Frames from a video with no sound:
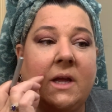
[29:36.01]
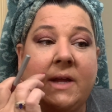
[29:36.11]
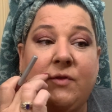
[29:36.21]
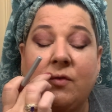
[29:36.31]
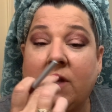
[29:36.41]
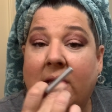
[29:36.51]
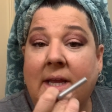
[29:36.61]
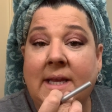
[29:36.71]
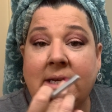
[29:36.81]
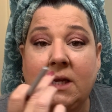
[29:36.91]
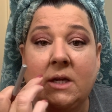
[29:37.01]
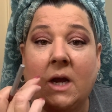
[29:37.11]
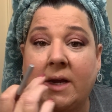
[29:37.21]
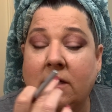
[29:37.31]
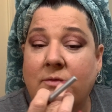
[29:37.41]
if you've got any
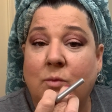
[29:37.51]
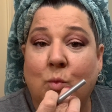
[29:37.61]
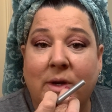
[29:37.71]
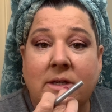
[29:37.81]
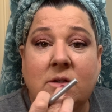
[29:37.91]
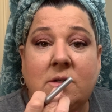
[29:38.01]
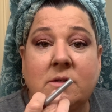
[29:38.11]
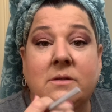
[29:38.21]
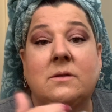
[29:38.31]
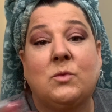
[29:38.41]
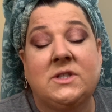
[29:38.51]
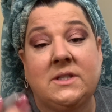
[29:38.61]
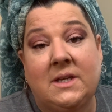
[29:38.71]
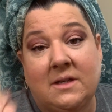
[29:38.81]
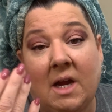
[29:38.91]
kind of wrinkles. Once
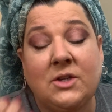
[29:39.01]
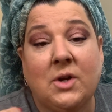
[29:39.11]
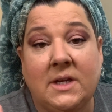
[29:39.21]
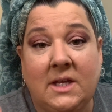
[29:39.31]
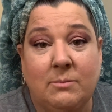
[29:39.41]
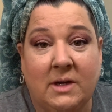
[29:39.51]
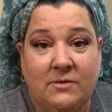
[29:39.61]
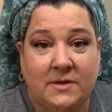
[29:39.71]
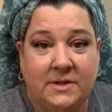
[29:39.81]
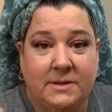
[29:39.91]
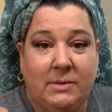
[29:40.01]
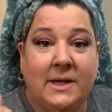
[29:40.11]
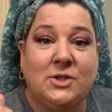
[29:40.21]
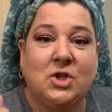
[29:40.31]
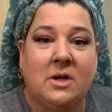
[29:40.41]
again, I try to keep mine filled in by
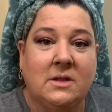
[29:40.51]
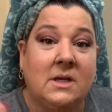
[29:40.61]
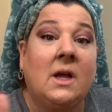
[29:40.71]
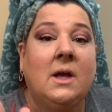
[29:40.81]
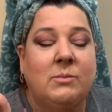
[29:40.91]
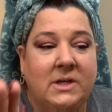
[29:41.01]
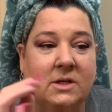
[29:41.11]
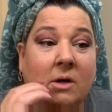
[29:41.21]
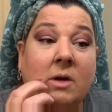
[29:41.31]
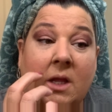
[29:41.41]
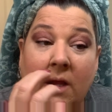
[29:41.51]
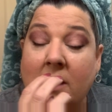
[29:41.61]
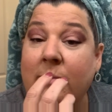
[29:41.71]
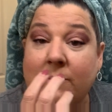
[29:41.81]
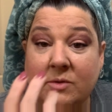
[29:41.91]
eating chocolate. But a
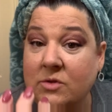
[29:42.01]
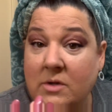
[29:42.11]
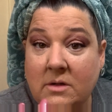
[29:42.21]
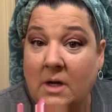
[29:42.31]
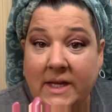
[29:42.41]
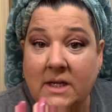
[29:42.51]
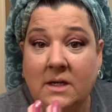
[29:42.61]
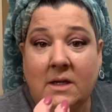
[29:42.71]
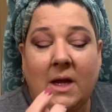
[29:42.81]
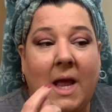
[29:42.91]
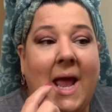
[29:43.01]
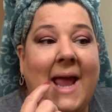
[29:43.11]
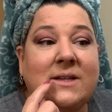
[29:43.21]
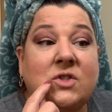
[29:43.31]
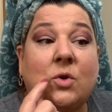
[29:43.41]
lot of people struggle, I get it.
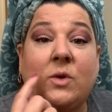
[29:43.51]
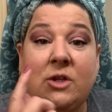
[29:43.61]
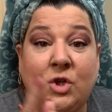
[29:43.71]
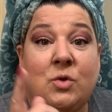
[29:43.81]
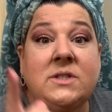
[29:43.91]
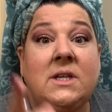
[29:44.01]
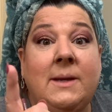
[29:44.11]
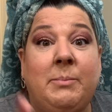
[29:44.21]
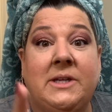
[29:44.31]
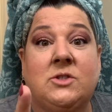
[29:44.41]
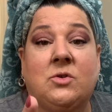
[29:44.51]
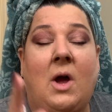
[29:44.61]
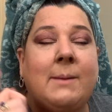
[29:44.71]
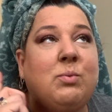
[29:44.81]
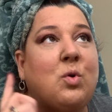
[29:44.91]
And so use a lip
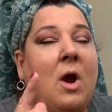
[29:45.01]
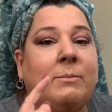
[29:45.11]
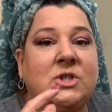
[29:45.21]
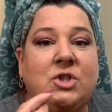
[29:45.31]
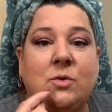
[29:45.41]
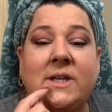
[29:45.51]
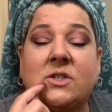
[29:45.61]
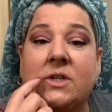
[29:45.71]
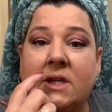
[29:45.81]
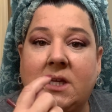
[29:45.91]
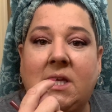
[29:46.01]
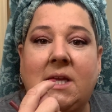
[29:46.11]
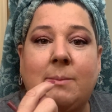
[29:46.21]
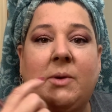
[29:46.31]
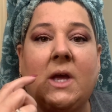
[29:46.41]
pencil. I promise you, it's going to
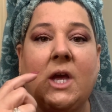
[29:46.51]
keep